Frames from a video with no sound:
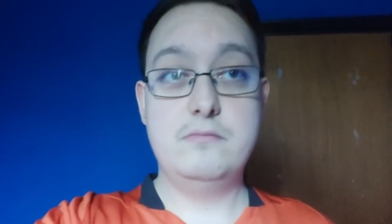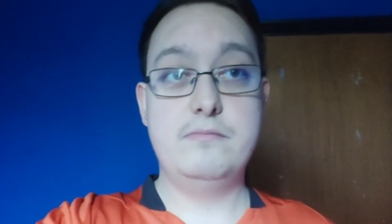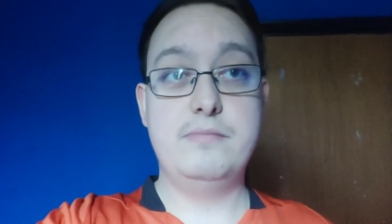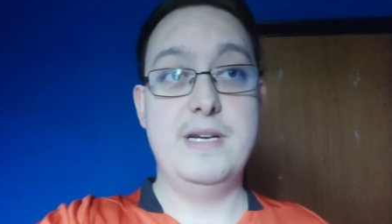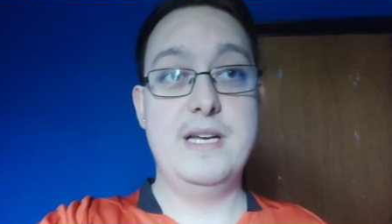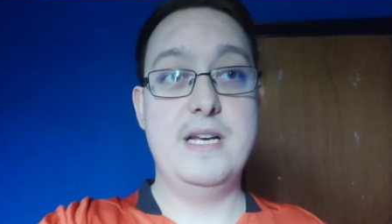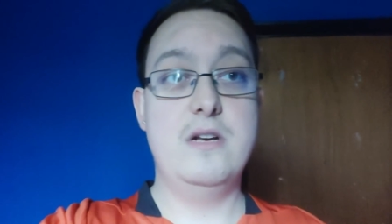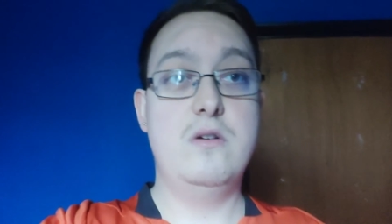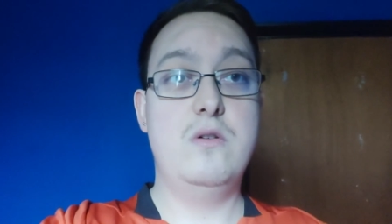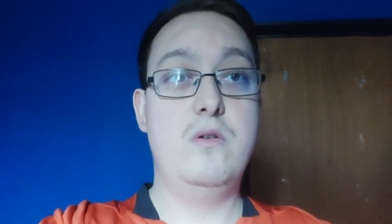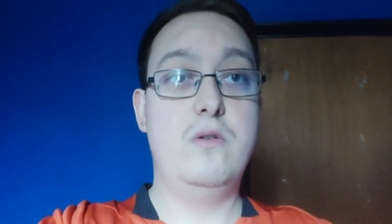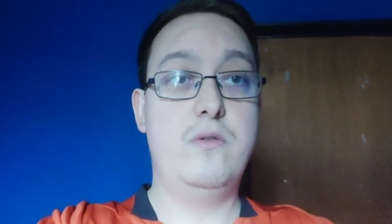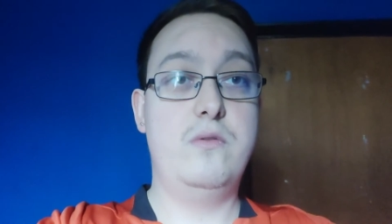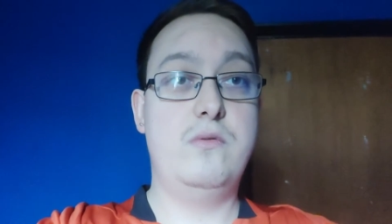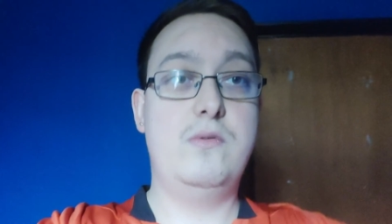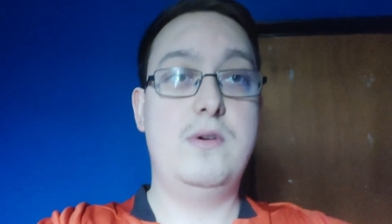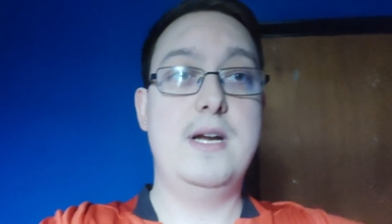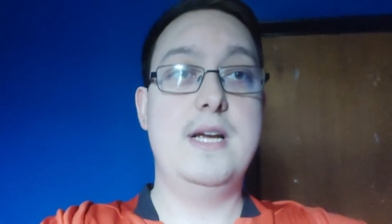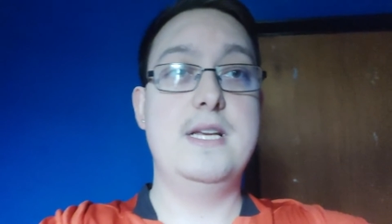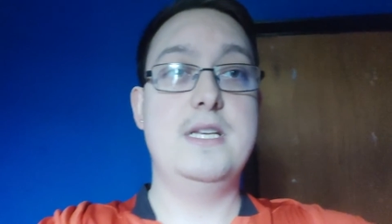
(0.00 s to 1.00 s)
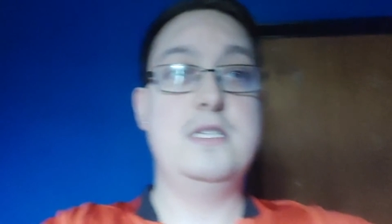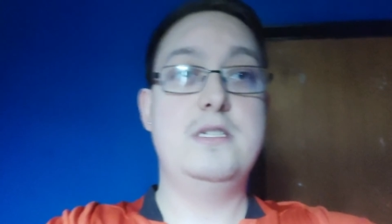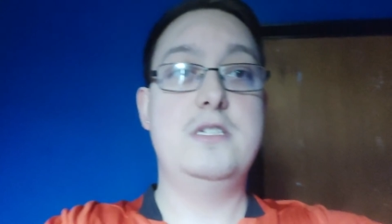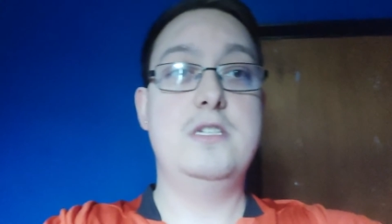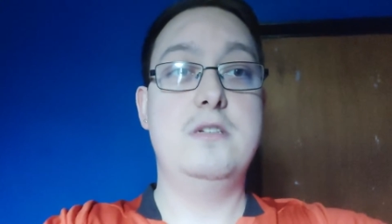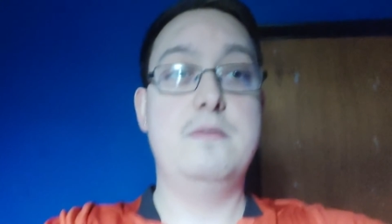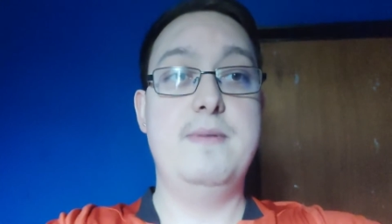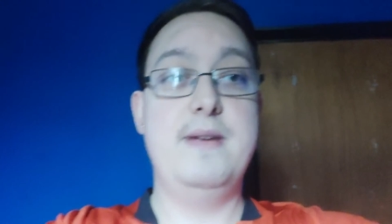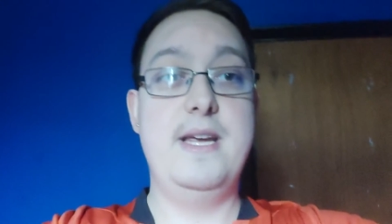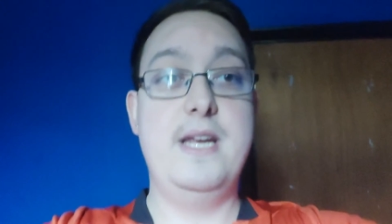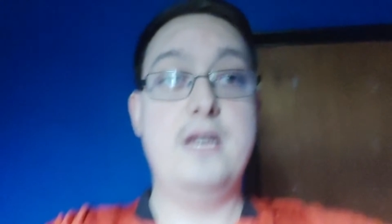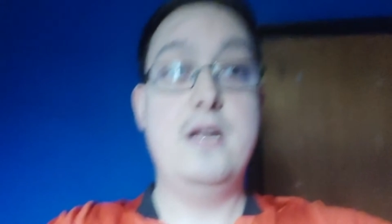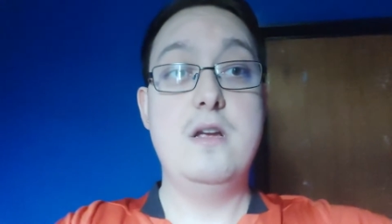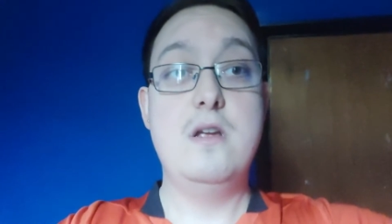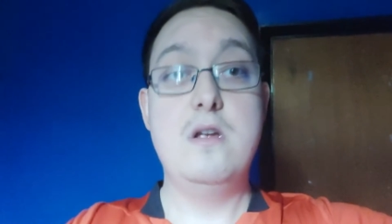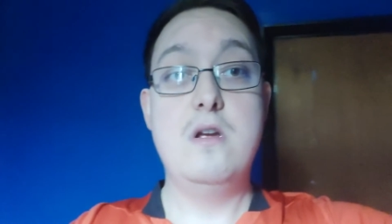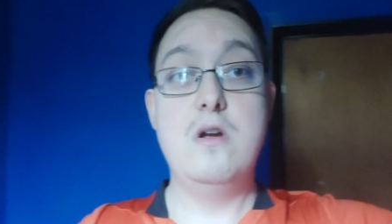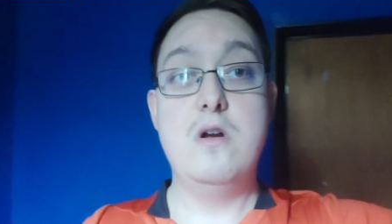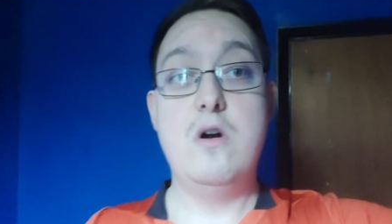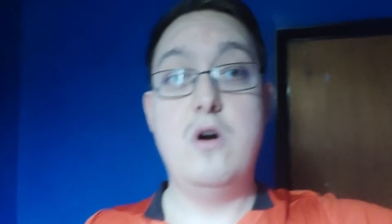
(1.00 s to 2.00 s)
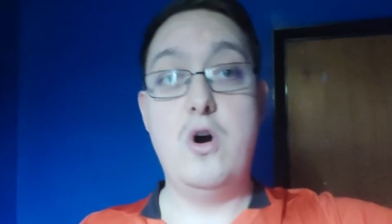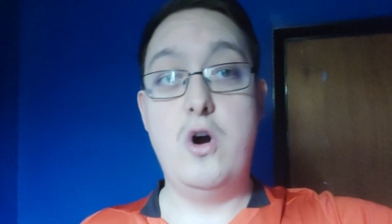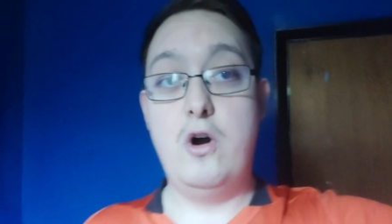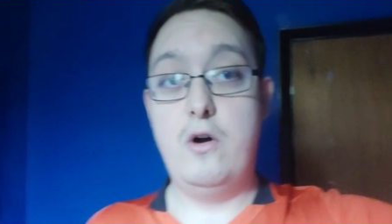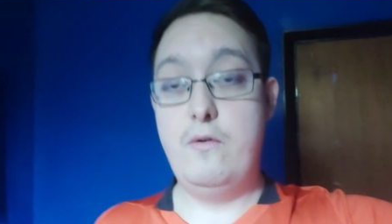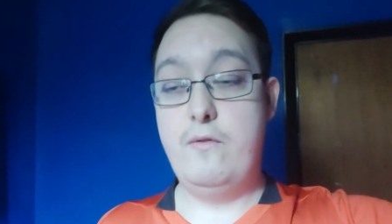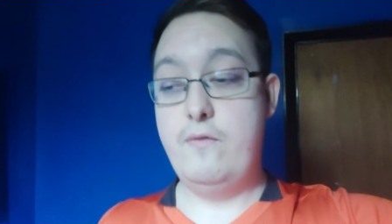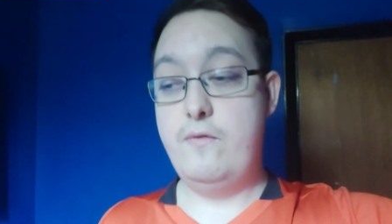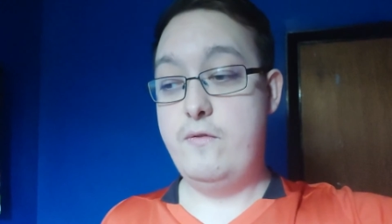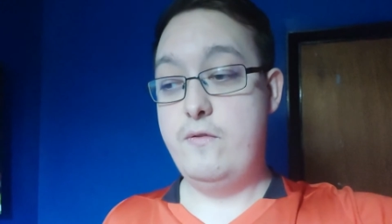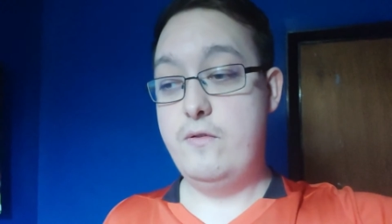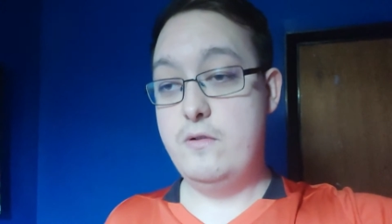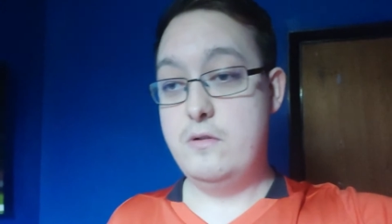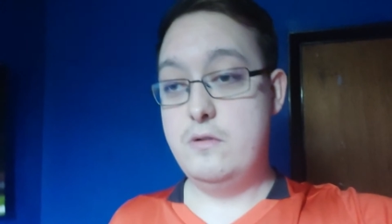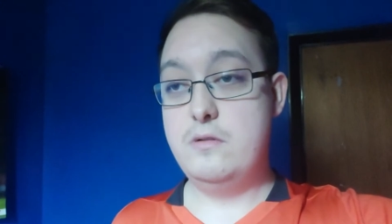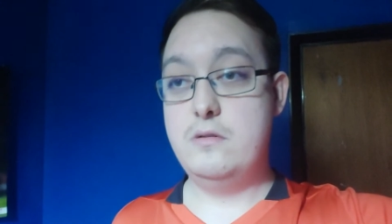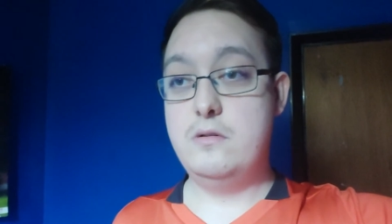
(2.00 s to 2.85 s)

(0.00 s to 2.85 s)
been authorised to be off,